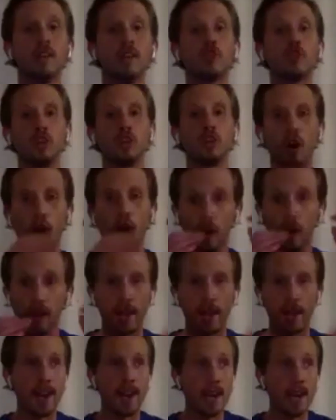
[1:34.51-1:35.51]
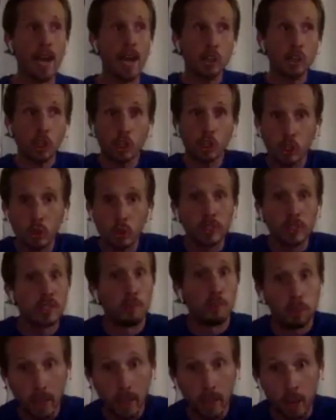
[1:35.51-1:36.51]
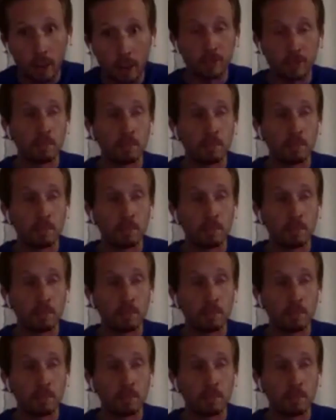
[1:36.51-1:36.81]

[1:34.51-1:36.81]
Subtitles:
So, and not just lose in the playoffs,